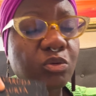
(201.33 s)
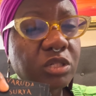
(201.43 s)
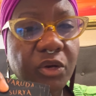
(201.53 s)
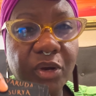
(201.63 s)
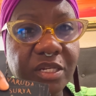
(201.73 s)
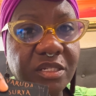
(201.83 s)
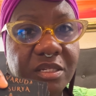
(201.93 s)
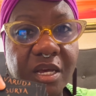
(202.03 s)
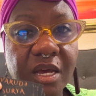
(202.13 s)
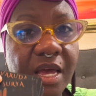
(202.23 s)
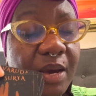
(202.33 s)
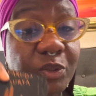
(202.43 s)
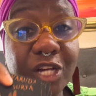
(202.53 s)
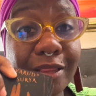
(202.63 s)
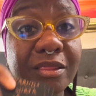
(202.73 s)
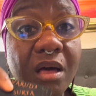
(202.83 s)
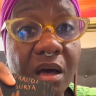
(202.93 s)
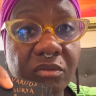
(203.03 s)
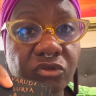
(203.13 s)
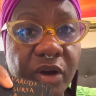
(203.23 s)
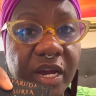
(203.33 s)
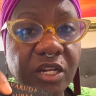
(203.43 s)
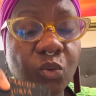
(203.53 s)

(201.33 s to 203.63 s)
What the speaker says: serious, which I loved, right?